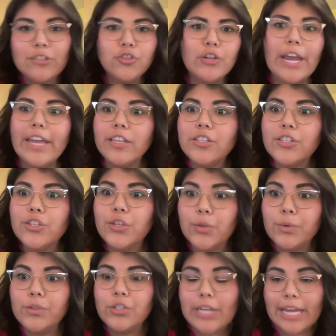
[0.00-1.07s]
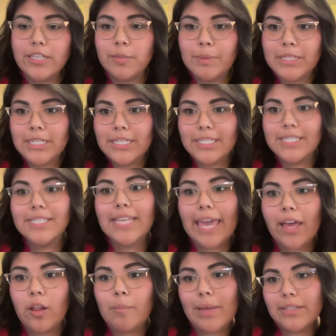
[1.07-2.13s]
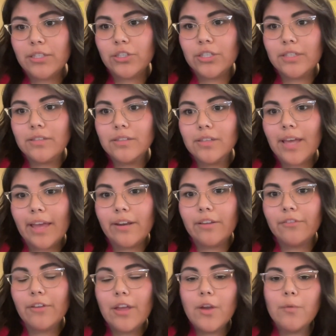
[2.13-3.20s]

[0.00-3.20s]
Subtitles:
trying to use ChatGPT to scale messages, kind of,